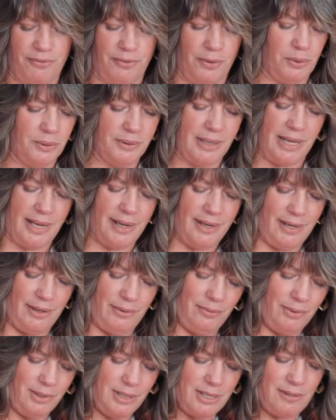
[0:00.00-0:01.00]
fold that
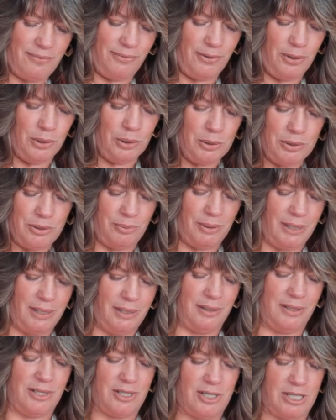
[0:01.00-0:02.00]
in. What is fold?
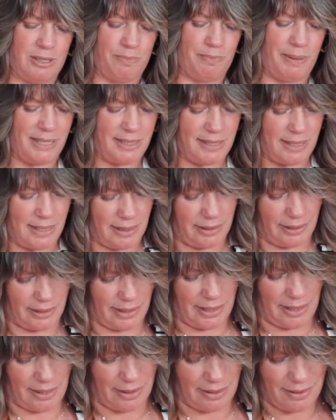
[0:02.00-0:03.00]
Well, it's just
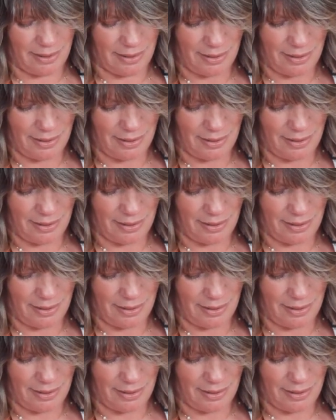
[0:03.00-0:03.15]
basically